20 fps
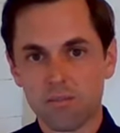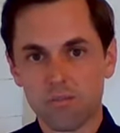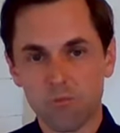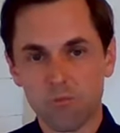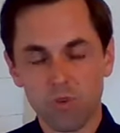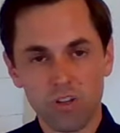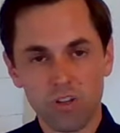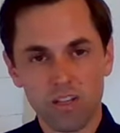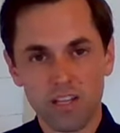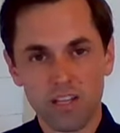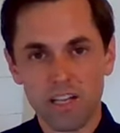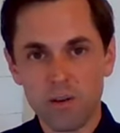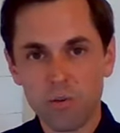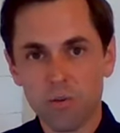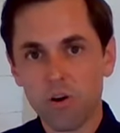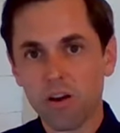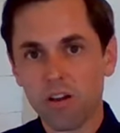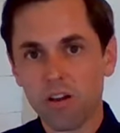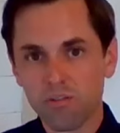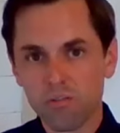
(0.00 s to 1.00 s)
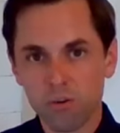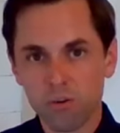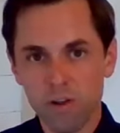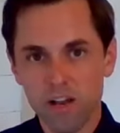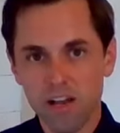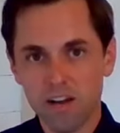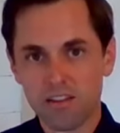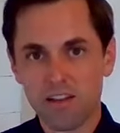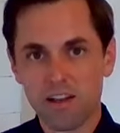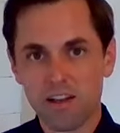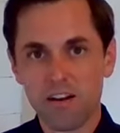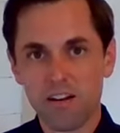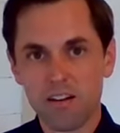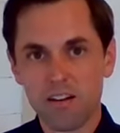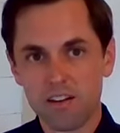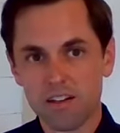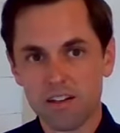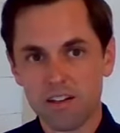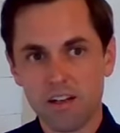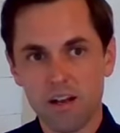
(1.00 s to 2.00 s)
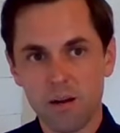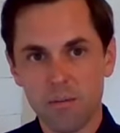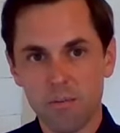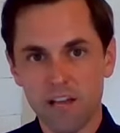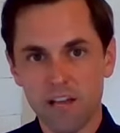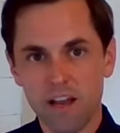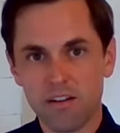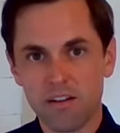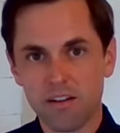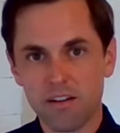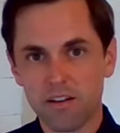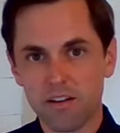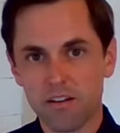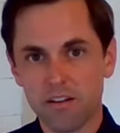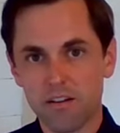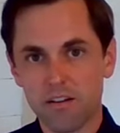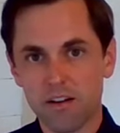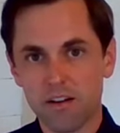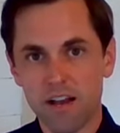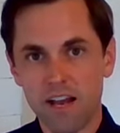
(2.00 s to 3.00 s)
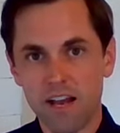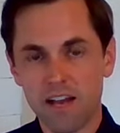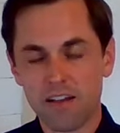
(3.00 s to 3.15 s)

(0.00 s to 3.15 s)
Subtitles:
really anyone from out of the area come down here.